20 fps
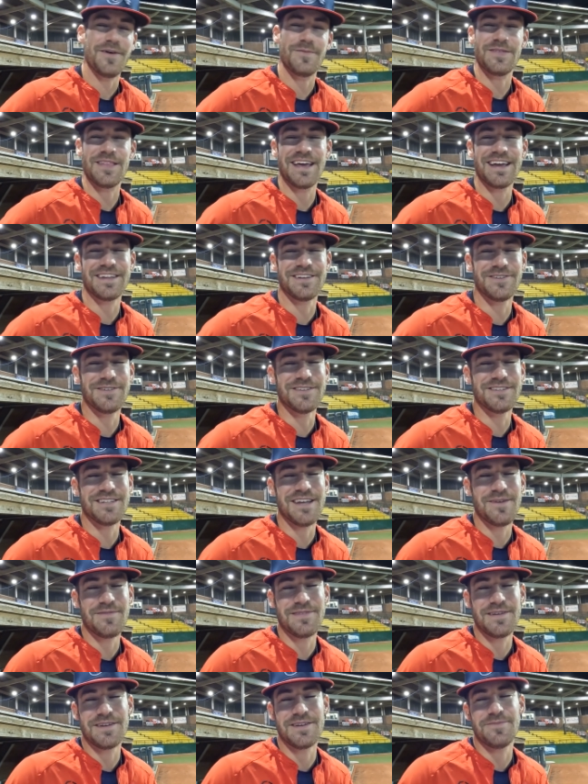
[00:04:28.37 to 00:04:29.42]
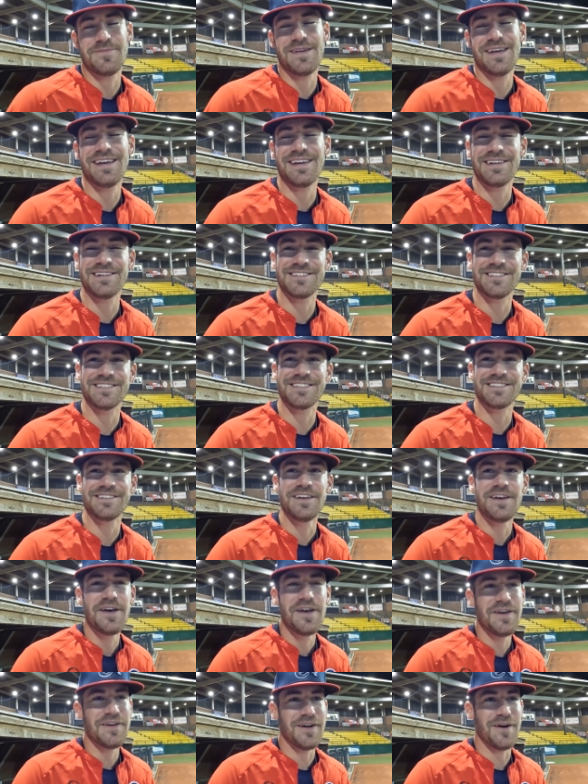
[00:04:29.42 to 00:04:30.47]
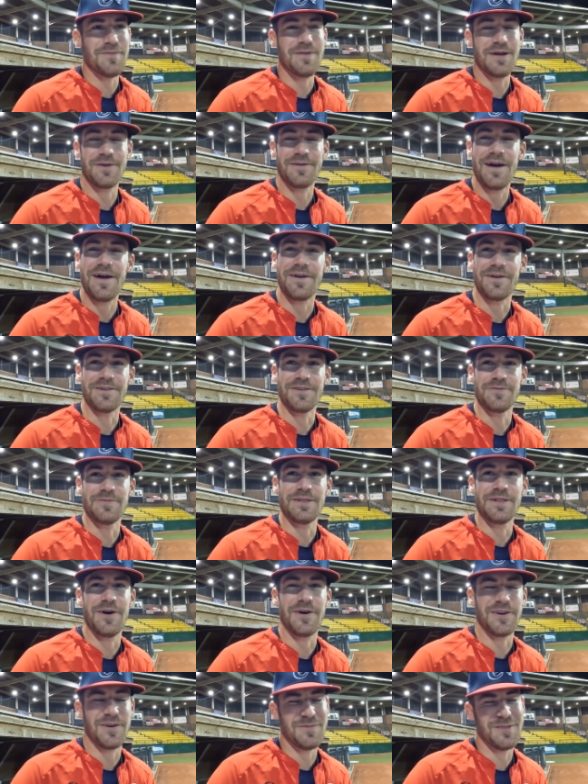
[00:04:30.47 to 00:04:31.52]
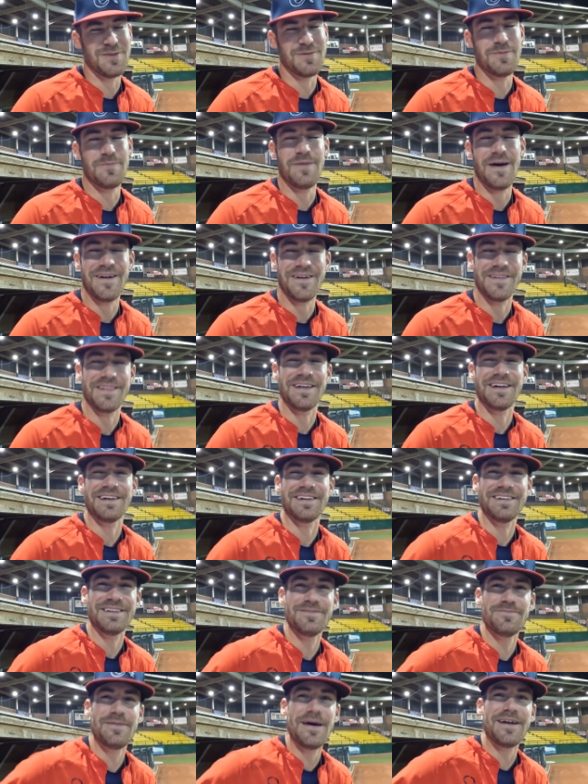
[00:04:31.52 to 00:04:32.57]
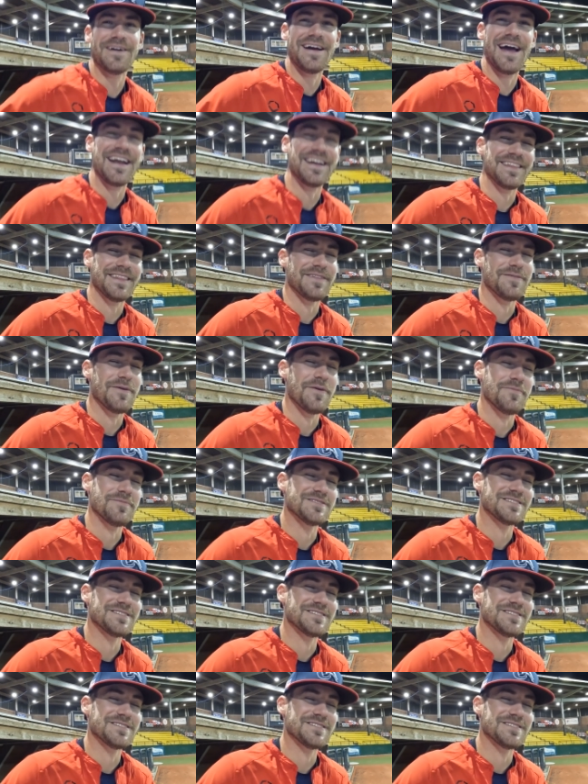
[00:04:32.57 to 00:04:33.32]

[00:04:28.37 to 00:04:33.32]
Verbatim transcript: I mean, they can do the same thing to me. It's just you know, I've been around a little bit longer. I'm a little better than it, better at it than them.